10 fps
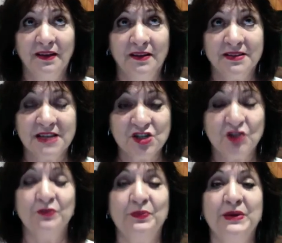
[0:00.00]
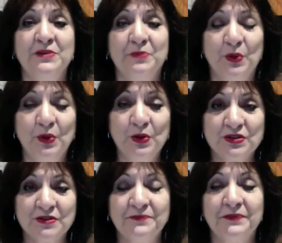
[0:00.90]
Saint-Jean-Pied-de-Port,
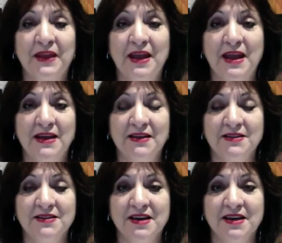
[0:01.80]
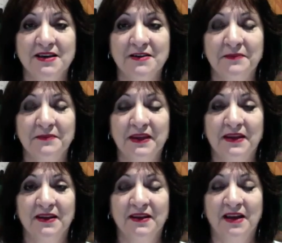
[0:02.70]
and
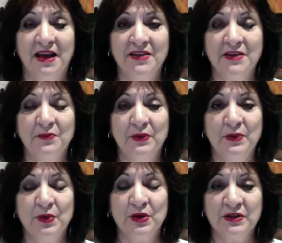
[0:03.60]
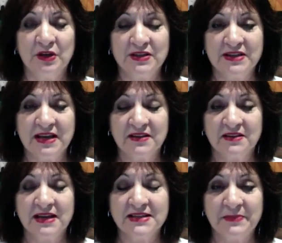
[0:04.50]
then we were going to take the
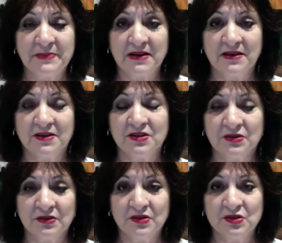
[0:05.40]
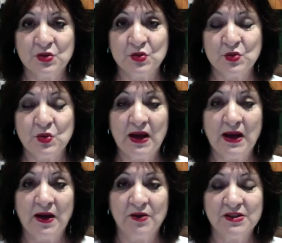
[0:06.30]
taxi back to
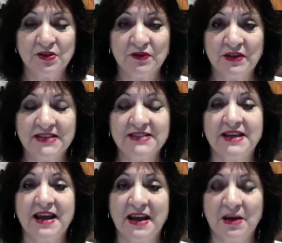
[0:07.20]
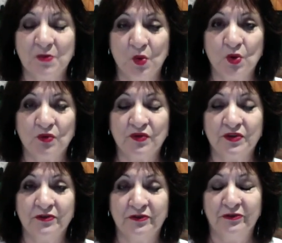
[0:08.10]
Orison the next day and walk
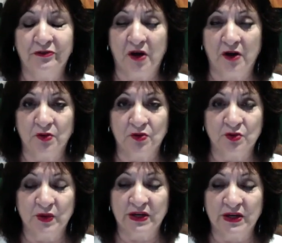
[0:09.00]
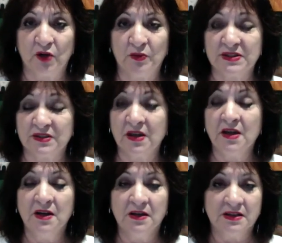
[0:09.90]
the final 20 kilometres,
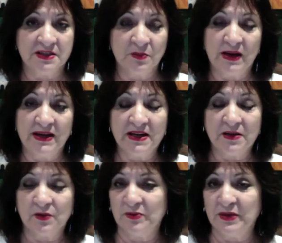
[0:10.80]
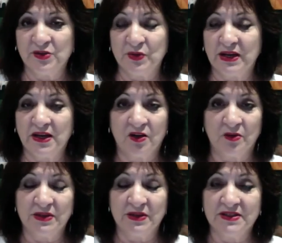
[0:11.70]
because in one hit it would have been 28
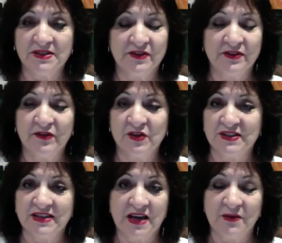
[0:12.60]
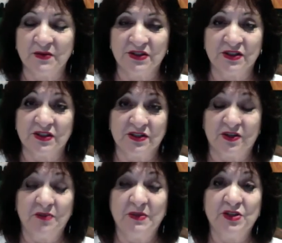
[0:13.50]
kilometres. For the first day it was just
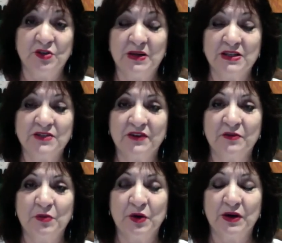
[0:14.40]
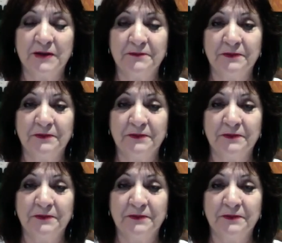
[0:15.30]
going to be too much for everybody.